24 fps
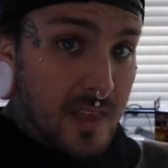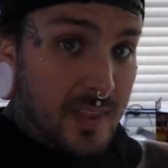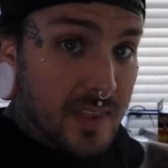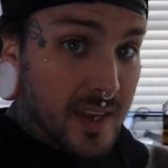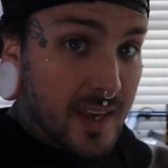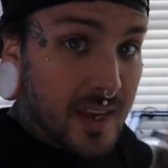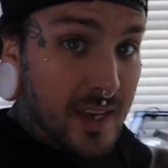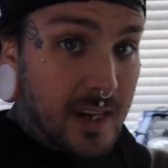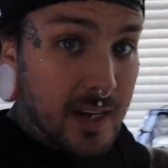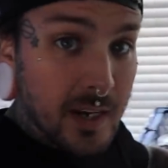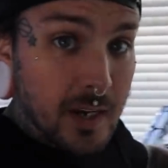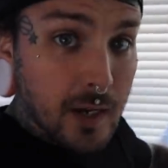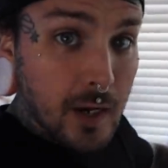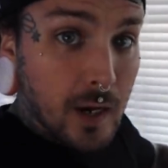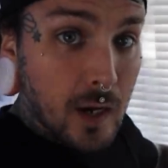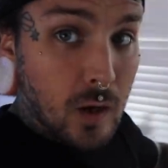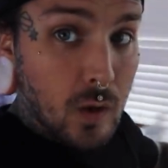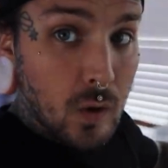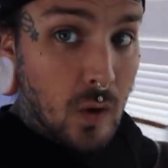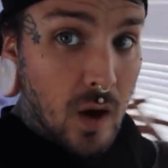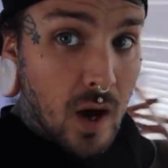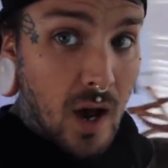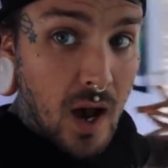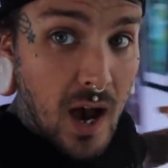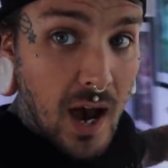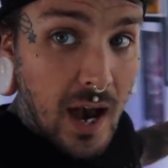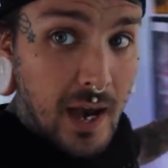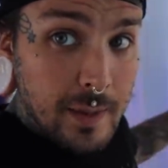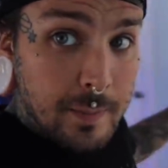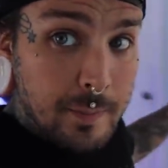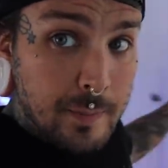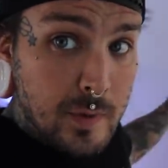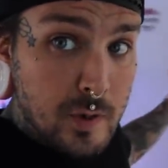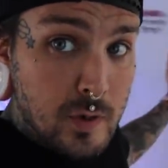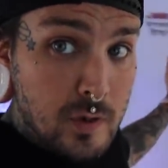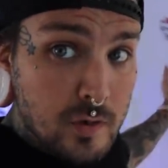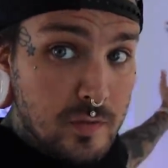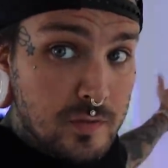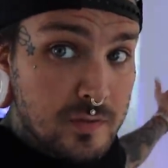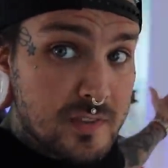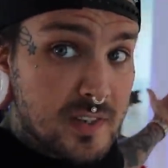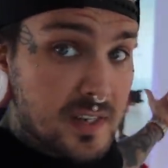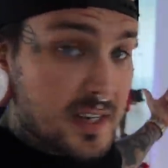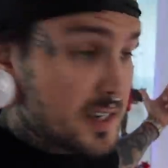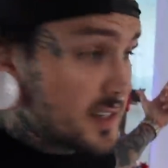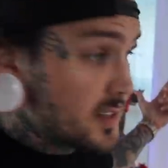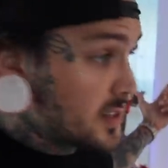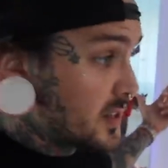The indigo, I
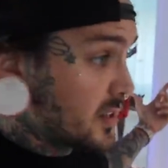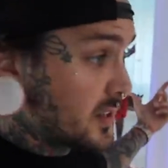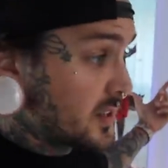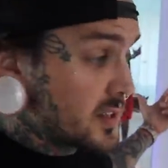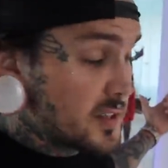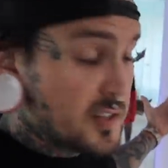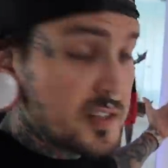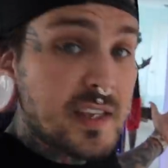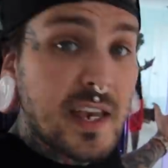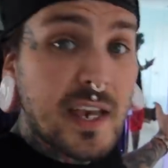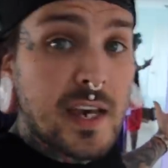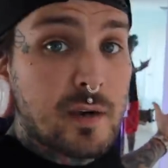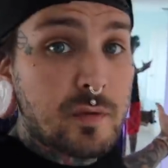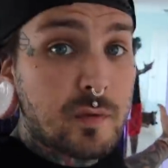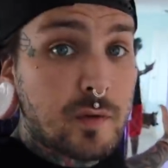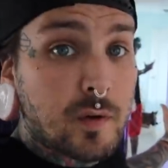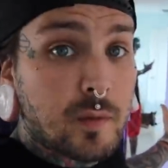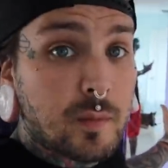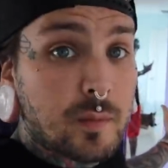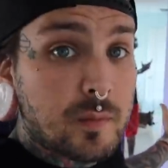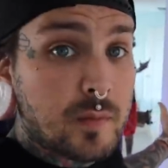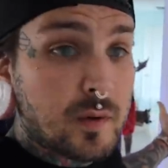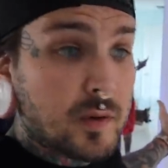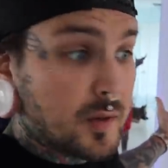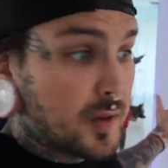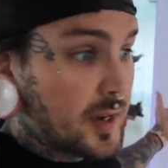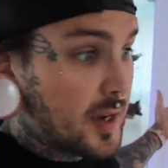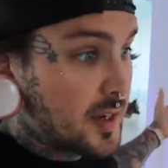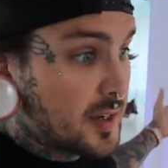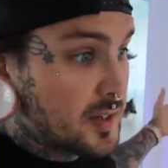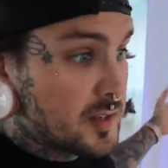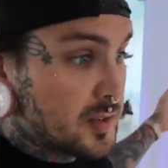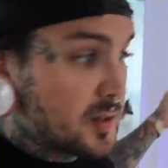moved into the snake room, okay?